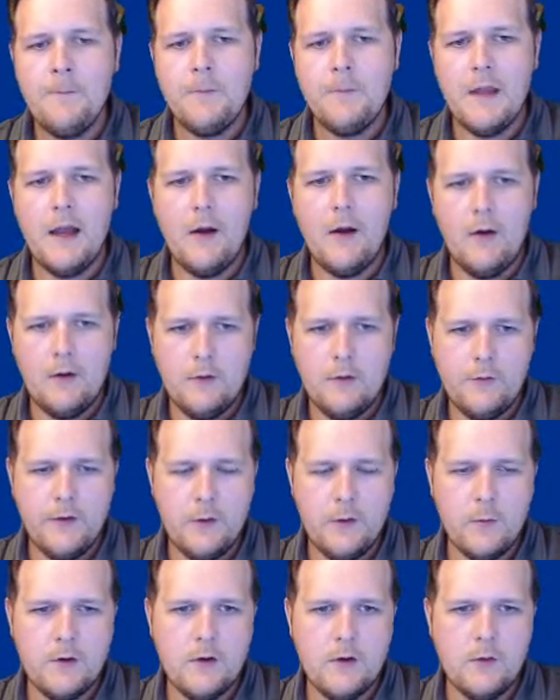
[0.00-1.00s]
Now, I don't know if
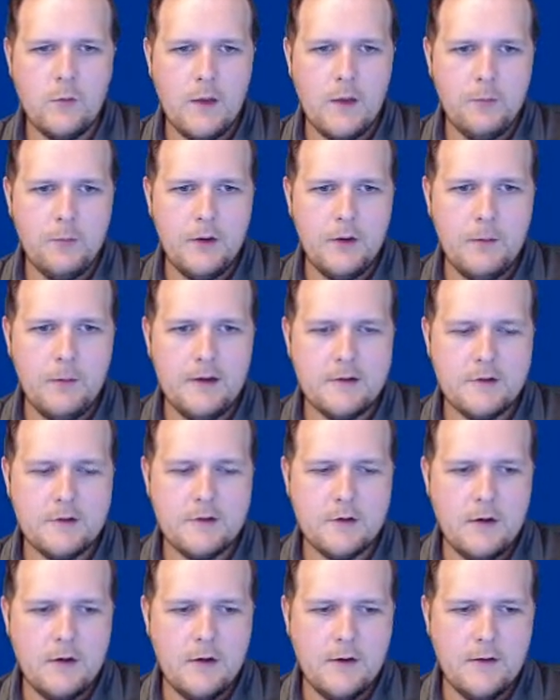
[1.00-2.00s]
anyone knows why I put a
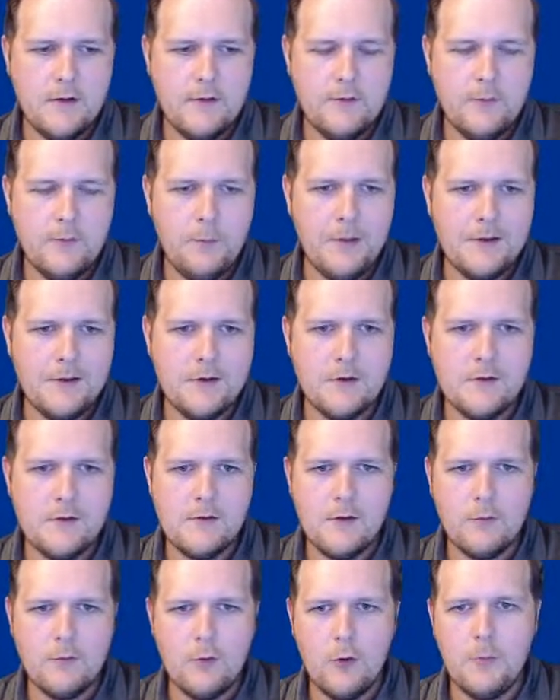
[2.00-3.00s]
picture of Bender
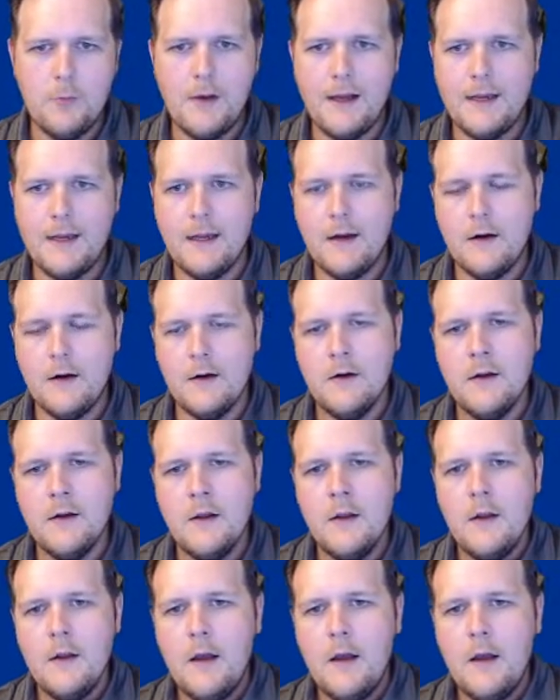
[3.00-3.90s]
the robot here,